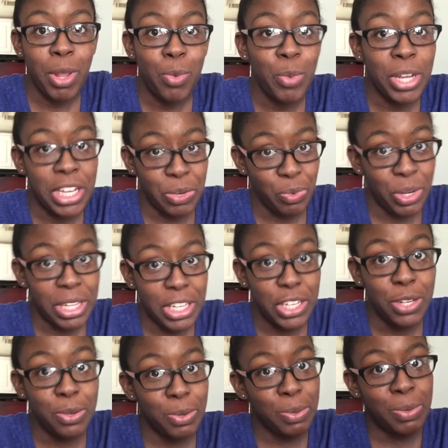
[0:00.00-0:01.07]
we can really
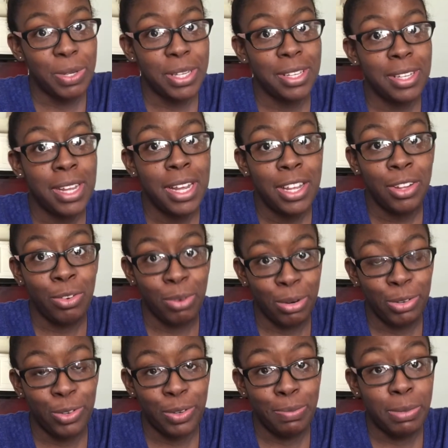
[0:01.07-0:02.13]
use
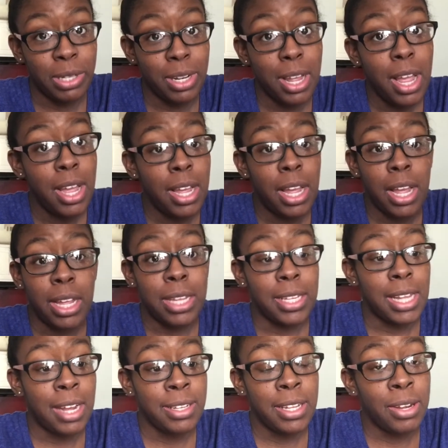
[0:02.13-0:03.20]
groceries. But it's
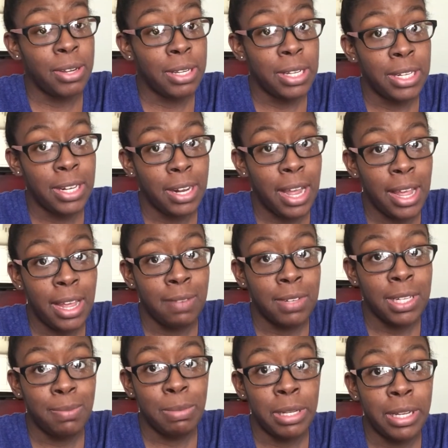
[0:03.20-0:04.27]
also good to not have to
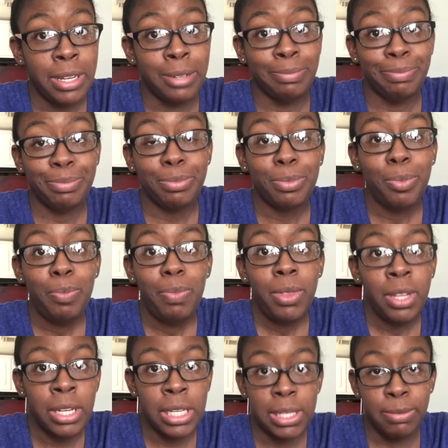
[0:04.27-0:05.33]

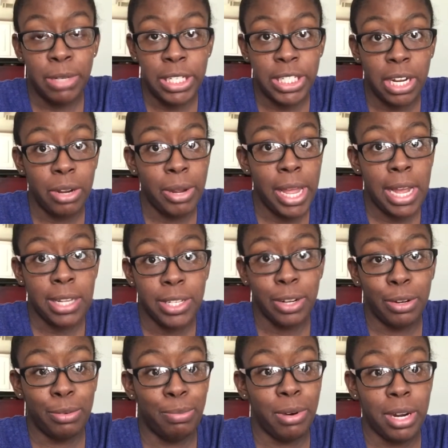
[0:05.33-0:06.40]
spend as much on
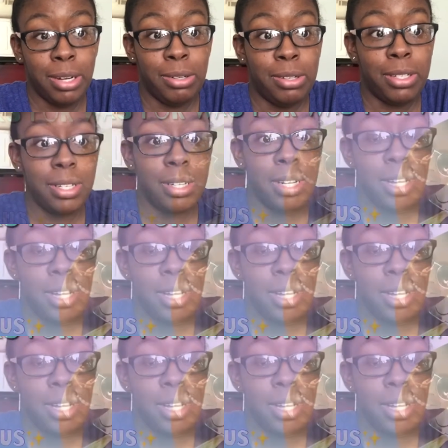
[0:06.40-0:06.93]
household products.